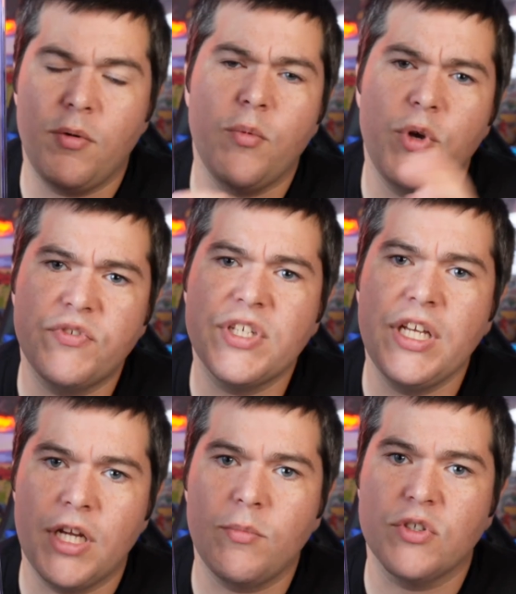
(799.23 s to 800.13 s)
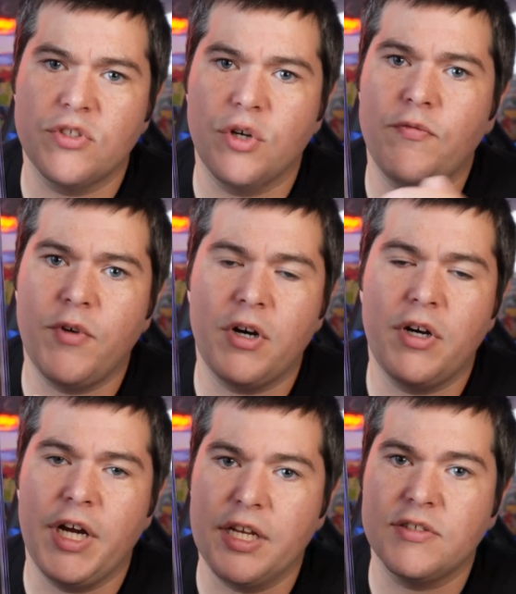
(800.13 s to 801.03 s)
we've seen numbers so
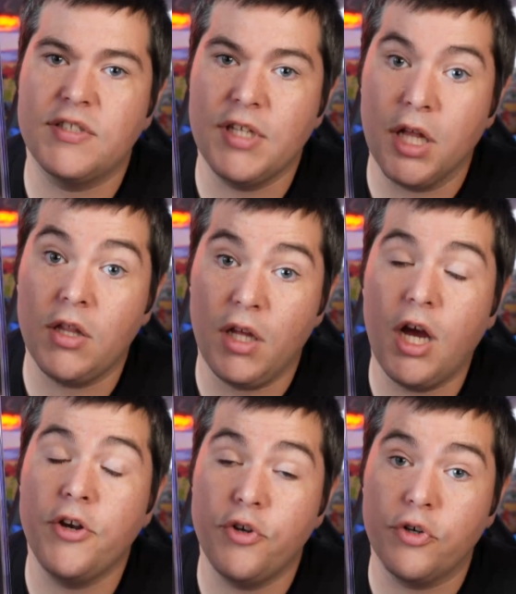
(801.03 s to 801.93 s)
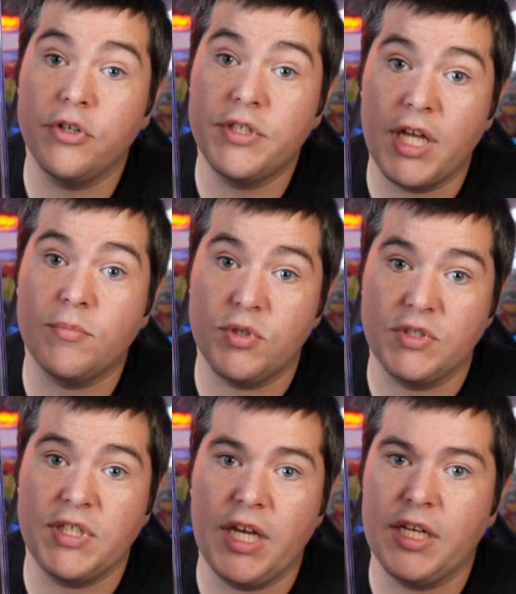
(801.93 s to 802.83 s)
far, and it's under
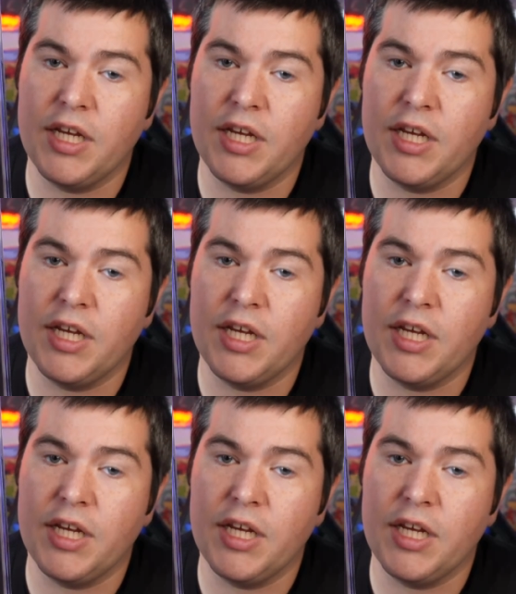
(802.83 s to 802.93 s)
10%.